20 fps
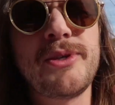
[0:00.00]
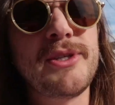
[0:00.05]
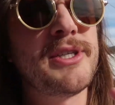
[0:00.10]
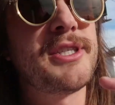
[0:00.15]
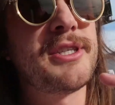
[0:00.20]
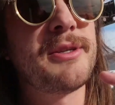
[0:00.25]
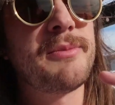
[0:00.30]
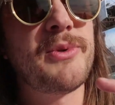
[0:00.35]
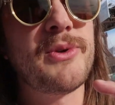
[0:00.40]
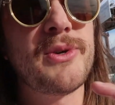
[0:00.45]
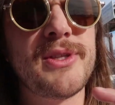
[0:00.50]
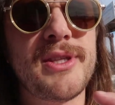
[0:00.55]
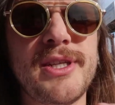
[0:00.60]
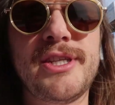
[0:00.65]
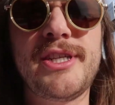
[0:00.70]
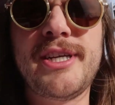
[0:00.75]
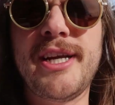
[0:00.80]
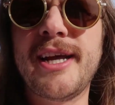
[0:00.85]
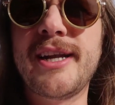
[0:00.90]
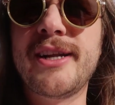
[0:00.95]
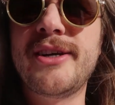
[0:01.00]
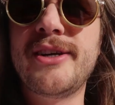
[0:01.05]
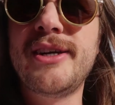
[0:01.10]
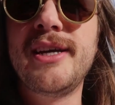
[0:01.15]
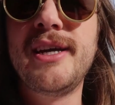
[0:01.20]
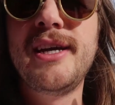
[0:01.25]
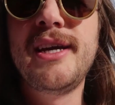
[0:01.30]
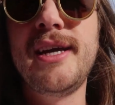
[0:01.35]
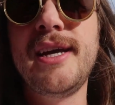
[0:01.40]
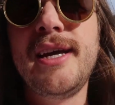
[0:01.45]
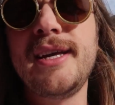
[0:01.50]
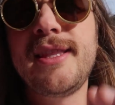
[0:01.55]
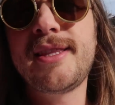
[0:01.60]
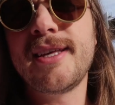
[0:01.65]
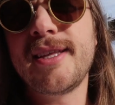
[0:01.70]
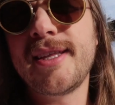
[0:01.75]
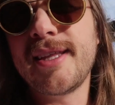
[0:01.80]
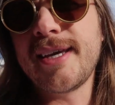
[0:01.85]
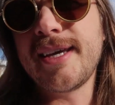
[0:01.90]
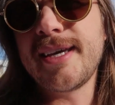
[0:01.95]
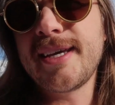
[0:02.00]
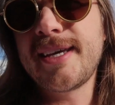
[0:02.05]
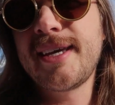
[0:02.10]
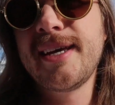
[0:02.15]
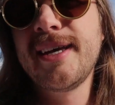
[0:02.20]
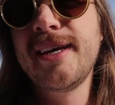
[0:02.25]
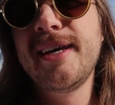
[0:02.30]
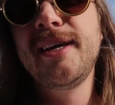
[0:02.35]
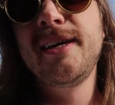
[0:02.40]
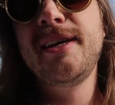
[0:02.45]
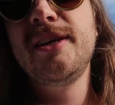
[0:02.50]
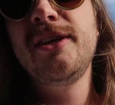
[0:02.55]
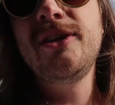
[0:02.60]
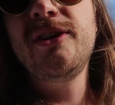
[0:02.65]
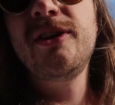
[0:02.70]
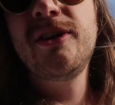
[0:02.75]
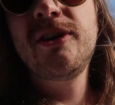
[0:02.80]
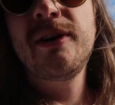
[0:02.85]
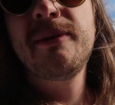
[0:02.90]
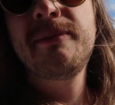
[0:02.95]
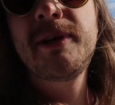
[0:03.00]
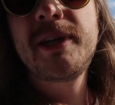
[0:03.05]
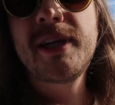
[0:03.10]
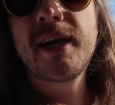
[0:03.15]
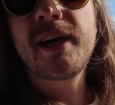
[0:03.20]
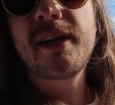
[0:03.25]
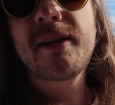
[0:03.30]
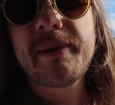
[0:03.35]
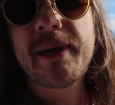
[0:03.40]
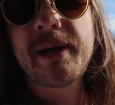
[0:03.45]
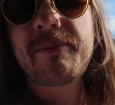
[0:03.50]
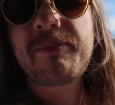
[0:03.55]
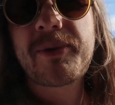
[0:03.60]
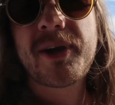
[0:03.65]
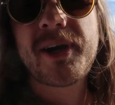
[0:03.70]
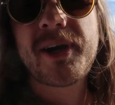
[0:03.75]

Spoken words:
please support the channel. Hit the link. You know I'm a nut about